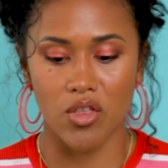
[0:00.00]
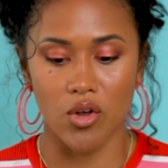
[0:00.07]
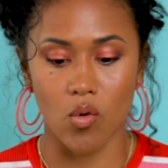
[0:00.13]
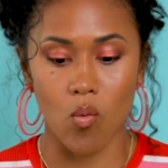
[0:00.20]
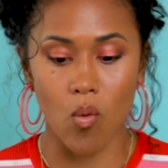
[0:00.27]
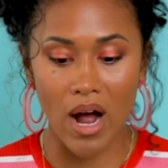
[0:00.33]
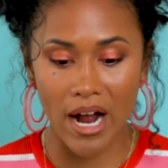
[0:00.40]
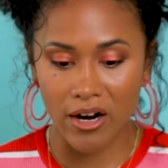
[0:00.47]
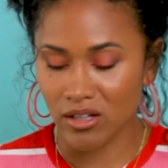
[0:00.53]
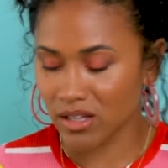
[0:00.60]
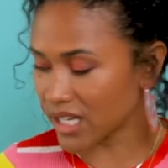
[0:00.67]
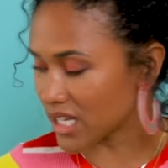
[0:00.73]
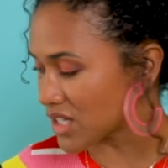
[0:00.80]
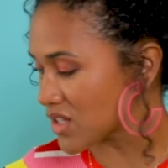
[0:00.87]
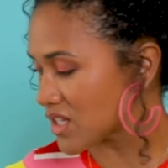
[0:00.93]
they're
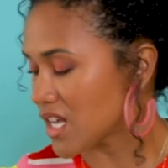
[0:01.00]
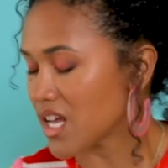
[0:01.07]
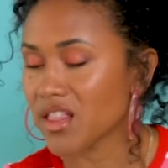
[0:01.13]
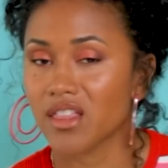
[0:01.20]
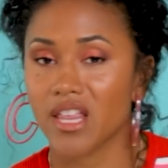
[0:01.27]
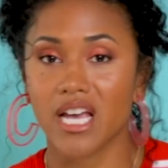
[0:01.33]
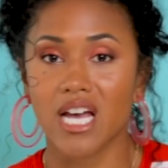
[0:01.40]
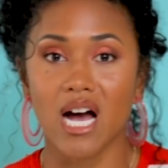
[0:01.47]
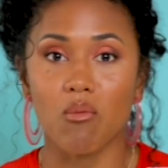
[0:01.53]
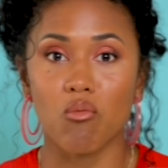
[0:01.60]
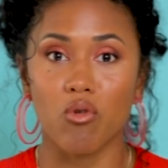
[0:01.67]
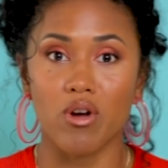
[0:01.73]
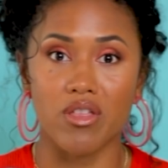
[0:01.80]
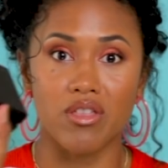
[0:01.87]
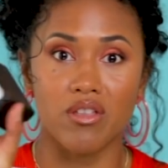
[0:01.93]
wireless, they come
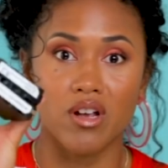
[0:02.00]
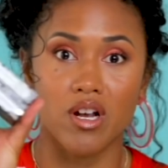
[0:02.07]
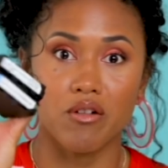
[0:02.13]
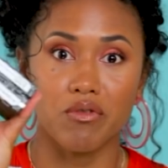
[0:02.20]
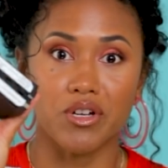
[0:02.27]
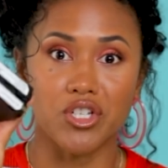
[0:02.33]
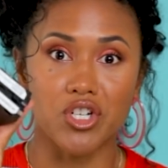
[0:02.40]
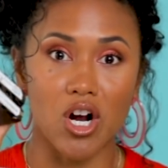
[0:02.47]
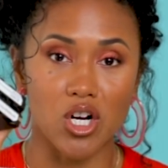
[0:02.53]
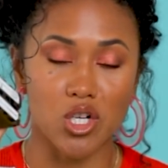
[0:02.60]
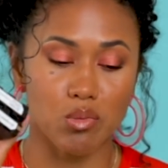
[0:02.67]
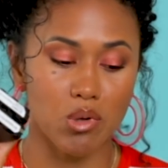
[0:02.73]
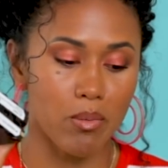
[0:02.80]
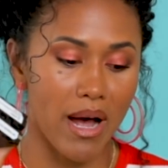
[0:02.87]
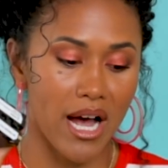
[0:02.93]
with
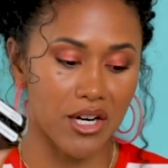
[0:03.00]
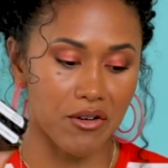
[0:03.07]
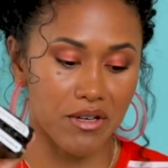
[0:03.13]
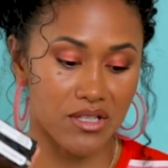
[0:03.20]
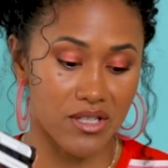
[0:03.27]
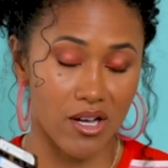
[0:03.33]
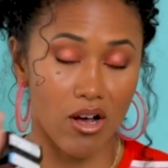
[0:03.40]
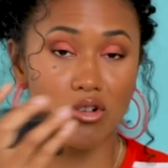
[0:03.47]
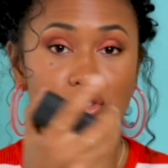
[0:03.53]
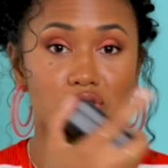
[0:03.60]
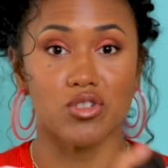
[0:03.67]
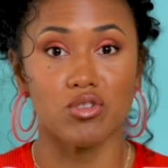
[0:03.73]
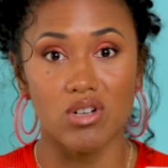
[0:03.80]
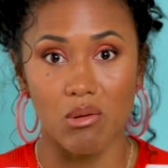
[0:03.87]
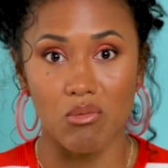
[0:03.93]
rechargeable batteries. They also
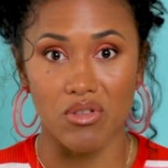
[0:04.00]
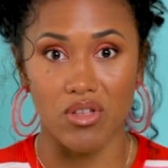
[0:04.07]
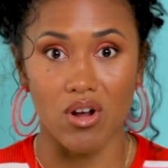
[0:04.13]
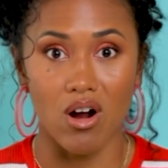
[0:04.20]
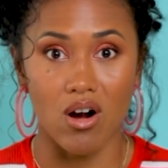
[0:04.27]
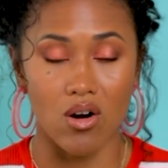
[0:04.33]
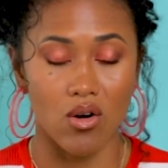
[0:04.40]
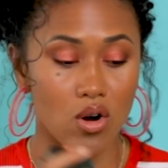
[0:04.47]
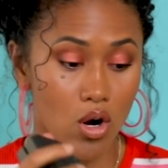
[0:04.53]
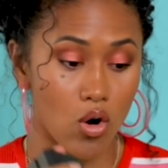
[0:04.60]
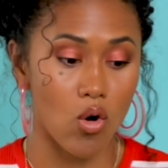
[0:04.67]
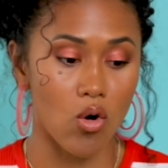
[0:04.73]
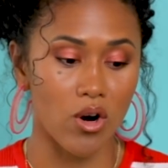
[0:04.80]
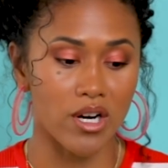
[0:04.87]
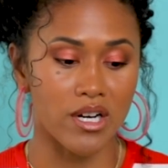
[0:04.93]
do come with a
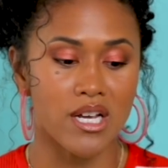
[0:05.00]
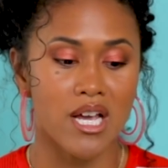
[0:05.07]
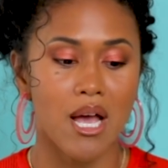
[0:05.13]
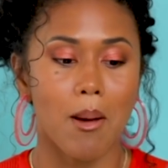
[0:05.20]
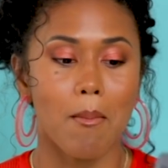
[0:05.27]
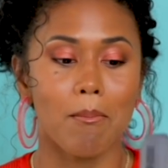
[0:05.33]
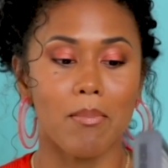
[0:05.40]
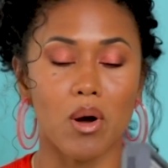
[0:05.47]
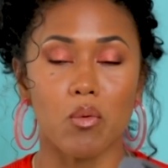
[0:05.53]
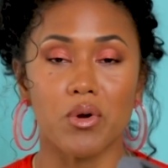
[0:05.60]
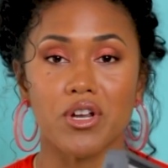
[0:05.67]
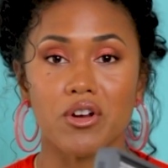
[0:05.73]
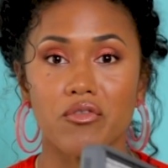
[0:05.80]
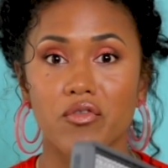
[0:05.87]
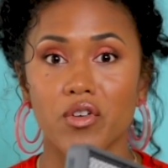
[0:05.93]
cord, but
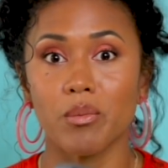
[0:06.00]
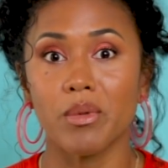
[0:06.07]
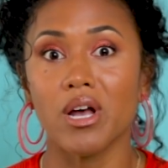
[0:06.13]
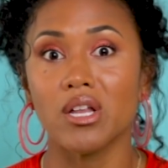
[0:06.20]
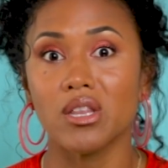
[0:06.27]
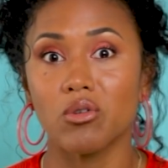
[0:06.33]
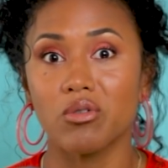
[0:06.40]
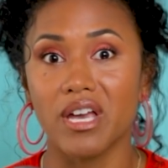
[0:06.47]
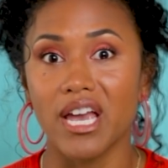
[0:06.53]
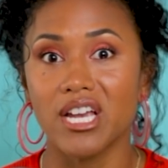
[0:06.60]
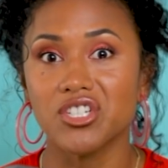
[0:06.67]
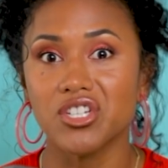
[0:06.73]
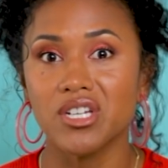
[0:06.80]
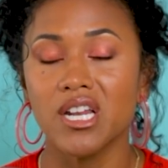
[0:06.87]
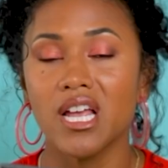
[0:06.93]
when you're filming on
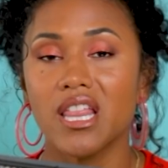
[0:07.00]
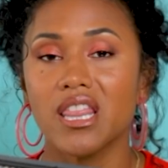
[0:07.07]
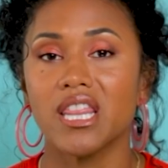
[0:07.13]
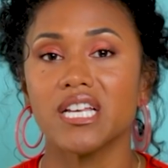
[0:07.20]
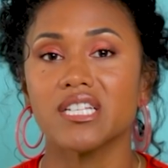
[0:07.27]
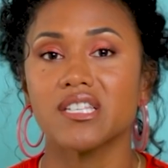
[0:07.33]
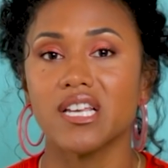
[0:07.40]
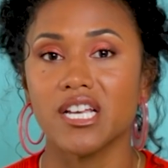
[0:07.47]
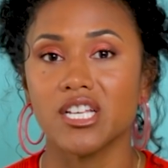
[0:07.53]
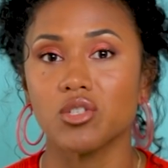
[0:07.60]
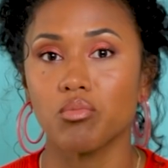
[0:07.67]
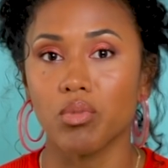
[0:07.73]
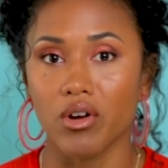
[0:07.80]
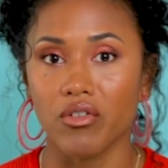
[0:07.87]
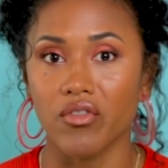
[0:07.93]
location, this
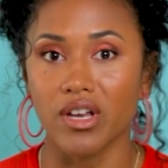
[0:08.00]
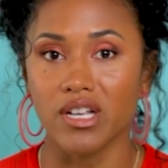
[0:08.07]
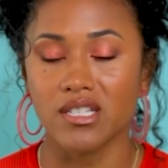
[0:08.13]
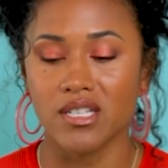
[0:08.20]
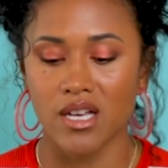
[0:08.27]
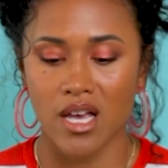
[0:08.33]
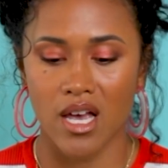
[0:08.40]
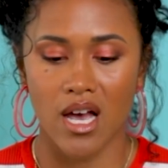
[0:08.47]
is perfect.